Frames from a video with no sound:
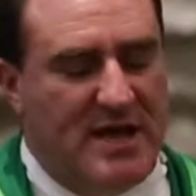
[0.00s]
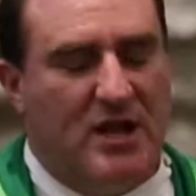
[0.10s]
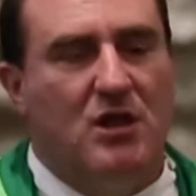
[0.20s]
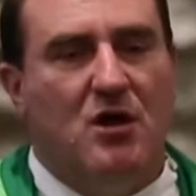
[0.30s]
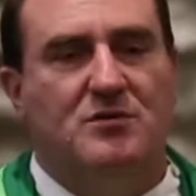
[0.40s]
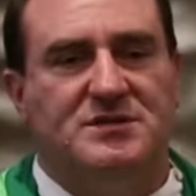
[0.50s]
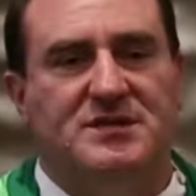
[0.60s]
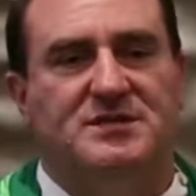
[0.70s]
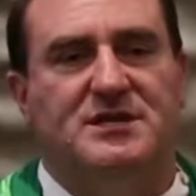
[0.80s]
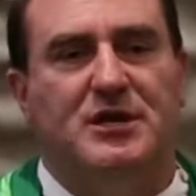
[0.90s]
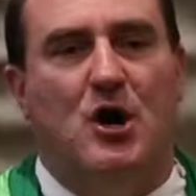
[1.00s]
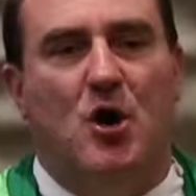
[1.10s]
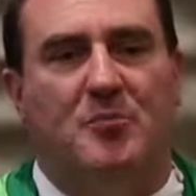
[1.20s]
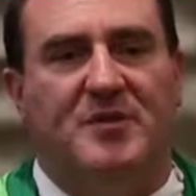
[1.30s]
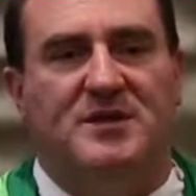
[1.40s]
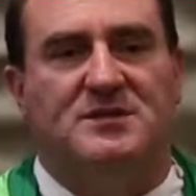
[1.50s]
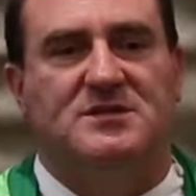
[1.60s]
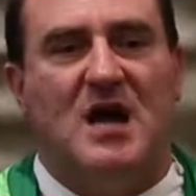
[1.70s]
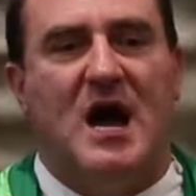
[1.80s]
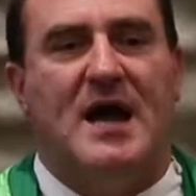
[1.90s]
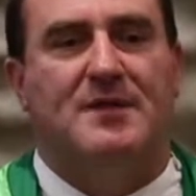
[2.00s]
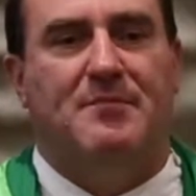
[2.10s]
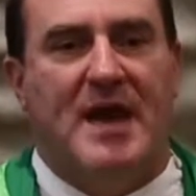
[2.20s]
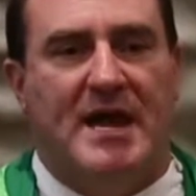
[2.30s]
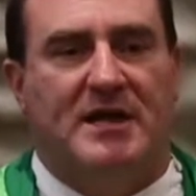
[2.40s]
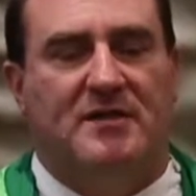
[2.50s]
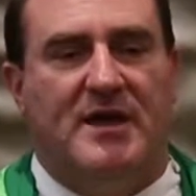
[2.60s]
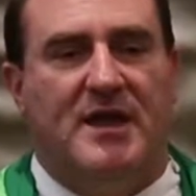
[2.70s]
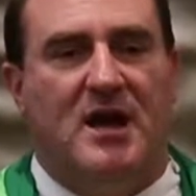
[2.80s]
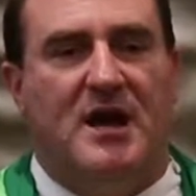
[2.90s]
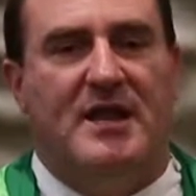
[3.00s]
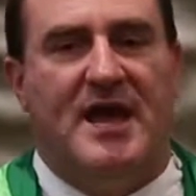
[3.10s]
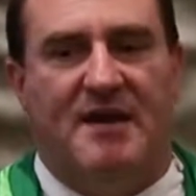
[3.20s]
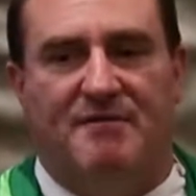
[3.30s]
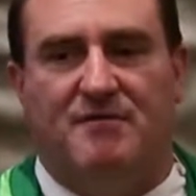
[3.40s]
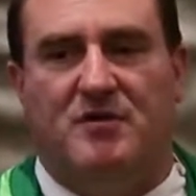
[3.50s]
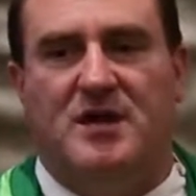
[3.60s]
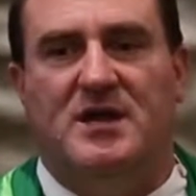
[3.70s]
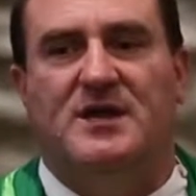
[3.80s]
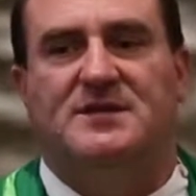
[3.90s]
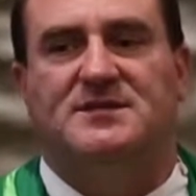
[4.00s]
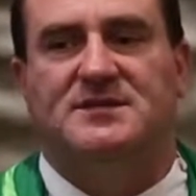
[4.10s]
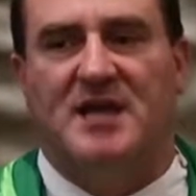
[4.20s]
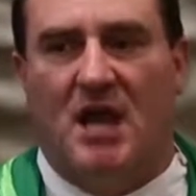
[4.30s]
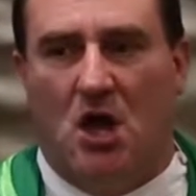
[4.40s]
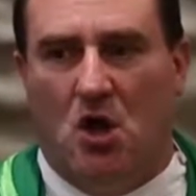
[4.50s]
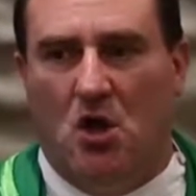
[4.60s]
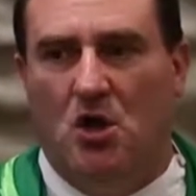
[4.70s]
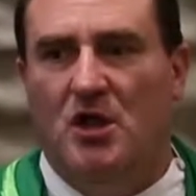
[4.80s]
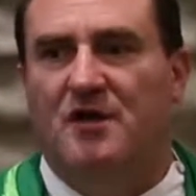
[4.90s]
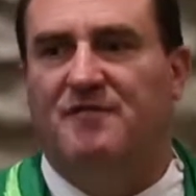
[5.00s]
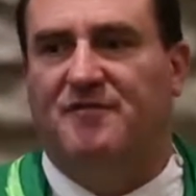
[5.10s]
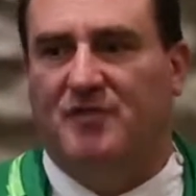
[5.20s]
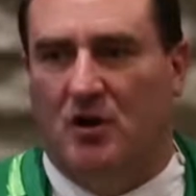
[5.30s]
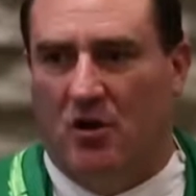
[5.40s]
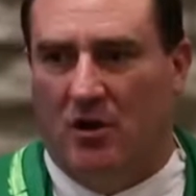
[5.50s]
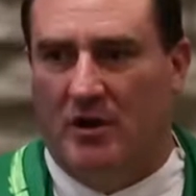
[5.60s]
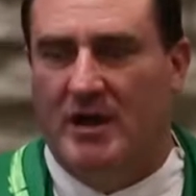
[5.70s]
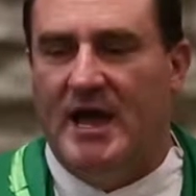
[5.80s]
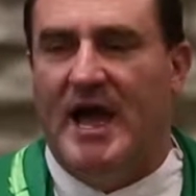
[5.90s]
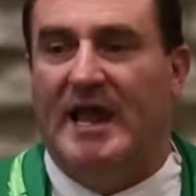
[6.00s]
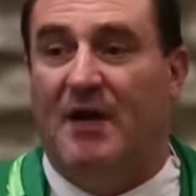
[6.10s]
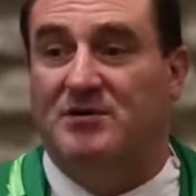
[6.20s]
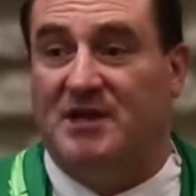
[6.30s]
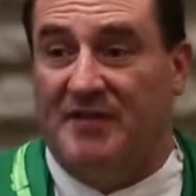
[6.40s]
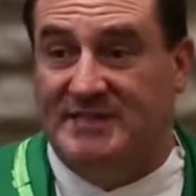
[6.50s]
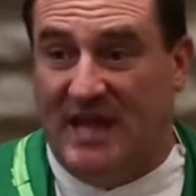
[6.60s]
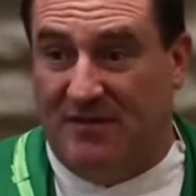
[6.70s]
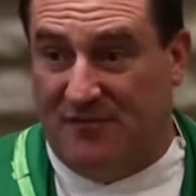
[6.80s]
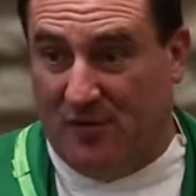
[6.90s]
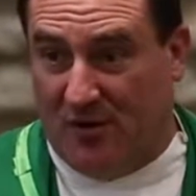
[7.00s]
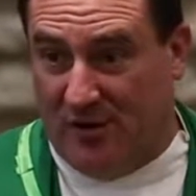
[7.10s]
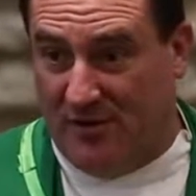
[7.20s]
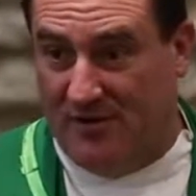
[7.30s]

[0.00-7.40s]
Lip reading: it closes and opens automatically on every single floor." And I was on the 10th floor.